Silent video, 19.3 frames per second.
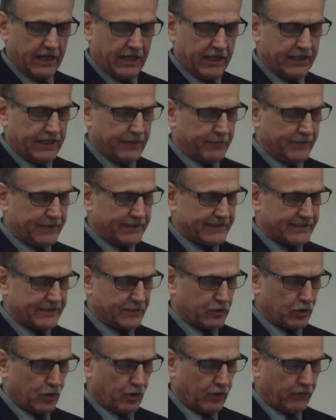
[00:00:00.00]
in the
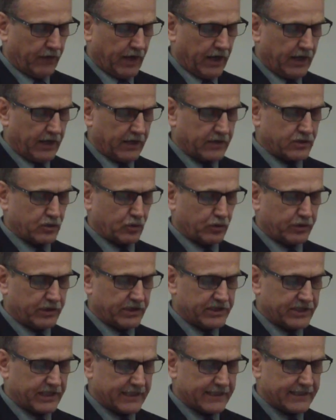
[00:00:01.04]
midst of harsh
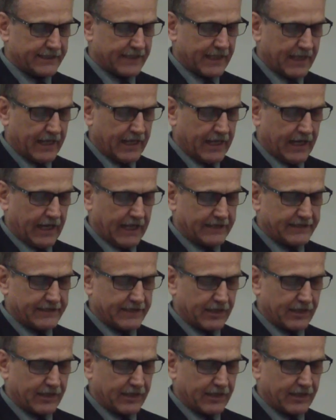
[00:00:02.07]
conditions and